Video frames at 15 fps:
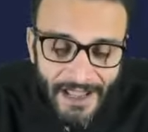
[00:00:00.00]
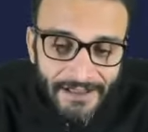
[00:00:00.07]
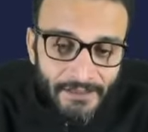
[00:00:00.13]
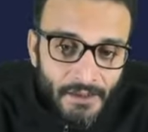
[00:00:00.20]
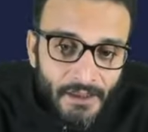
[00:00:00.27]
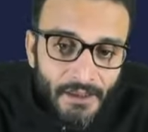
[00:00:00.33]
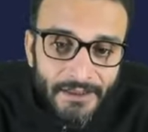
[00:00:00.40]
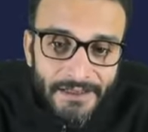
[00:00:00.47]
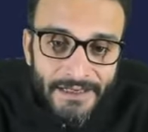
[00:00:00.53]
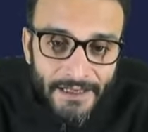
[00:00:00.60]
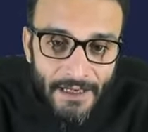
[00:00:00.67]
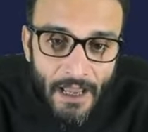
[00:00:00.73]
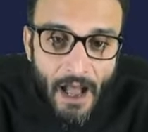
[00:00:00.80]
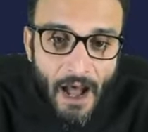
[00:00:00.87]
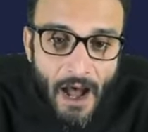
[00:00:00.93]
And
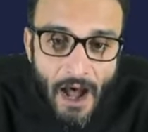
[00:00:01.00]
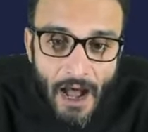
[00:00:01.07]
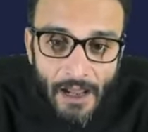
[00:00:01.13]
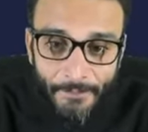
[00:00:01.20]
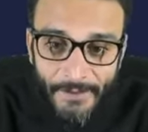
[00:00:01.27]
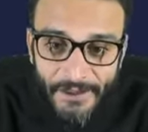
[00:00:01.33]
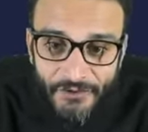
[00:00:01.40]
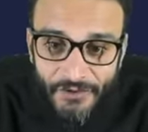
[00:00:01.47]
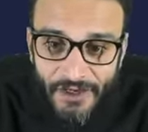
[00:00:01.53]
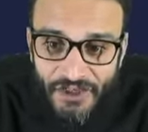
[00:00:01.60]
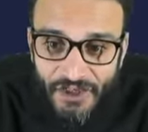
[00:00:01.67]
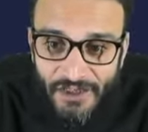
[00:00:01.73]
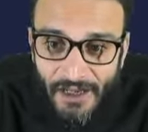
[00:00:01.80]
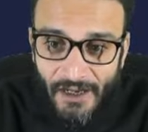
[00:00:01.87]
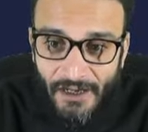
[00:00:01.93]
thirdly,
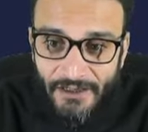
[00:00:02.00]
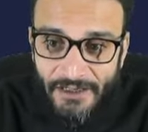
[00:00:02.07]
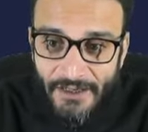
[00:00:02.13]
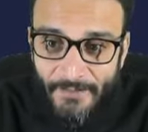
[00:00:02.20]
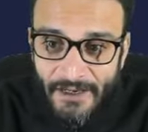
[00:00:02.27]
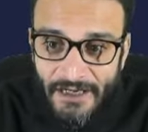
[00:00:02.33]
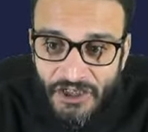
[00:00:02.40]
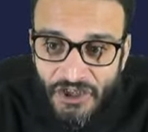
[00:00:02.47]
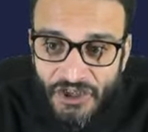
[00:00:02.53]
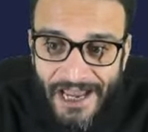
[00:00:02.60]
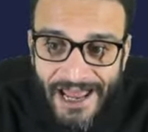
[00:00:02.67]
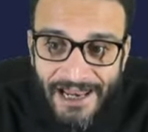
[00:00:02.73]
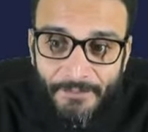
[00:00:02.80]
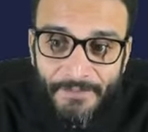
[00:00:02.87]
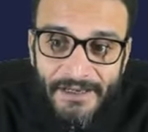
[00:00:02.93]
arbitration agreement
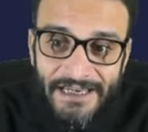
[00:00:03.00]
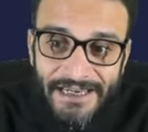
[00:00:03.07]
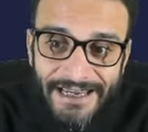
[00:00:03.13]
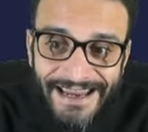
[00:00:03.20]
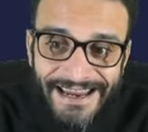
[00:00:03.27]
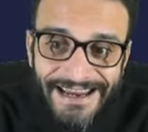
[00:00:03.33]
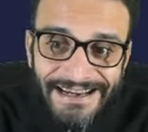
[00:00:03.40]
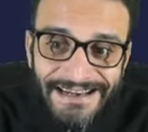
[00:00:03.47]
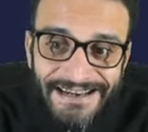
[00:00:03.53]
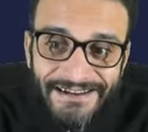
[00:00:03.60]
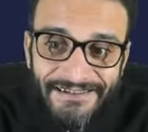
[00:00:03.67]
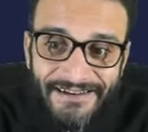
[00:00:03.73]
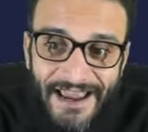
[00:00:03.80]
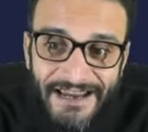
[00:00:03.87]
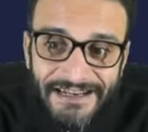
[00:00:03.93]
shall be
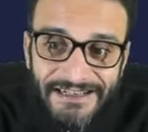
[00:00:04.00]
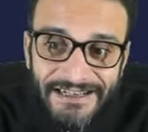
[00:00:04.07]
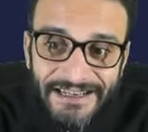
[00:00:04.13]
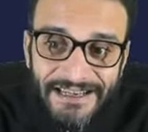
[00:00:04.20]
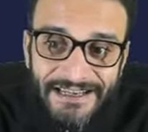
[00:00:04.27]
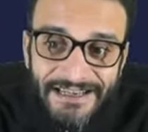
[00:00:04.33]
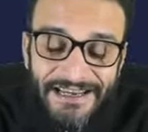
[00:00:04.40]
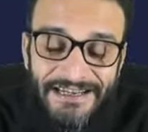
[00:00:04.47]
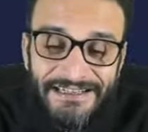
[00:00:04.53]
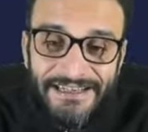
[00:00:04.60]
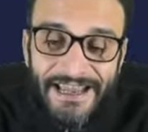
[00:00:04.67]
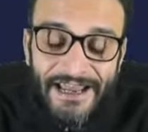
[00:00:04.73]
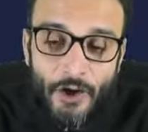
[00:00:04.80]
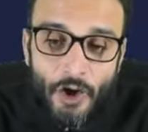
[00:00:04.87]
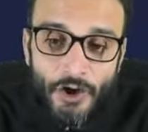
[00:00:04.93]
in writing.
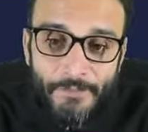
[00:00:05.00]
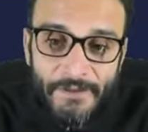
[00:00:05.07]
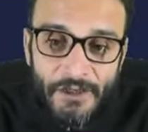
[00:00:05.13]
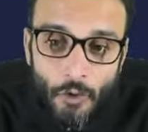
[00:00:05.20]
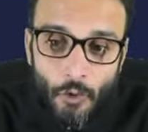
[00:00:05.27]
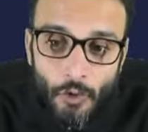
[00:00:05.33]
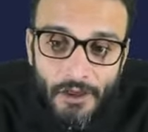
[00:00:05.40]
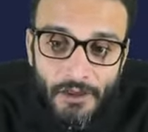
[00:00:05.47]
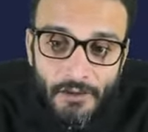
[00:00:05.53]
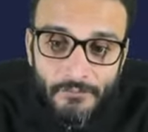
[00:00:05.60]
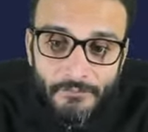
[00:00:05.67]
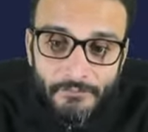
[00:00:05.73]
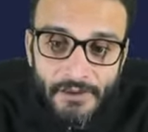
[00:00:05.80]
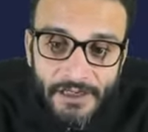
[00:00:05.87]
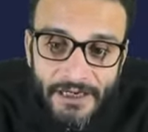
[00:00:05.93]
It cannot be oral.
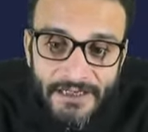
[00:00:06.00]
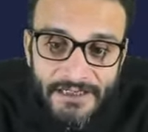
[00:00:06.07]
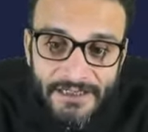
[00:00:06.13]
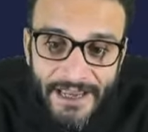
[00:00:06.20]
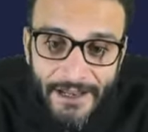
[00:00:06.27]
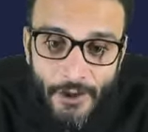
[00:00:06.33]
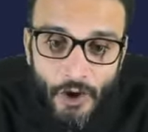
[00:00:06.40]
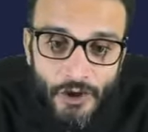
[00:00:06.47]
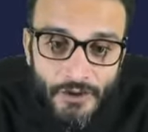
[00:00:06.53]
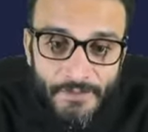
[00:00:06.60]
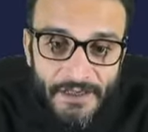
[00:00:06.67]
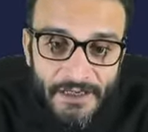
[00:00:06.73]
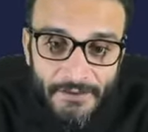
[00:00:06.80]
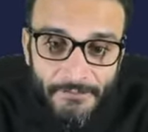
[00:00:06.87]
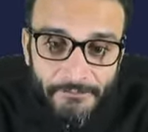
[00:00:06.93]
It cannot
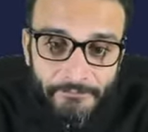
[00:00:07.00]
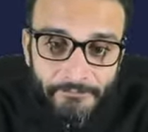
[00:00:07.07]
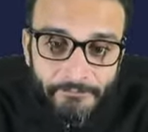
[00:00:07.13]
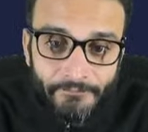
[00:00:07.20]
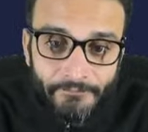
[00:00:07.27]
be.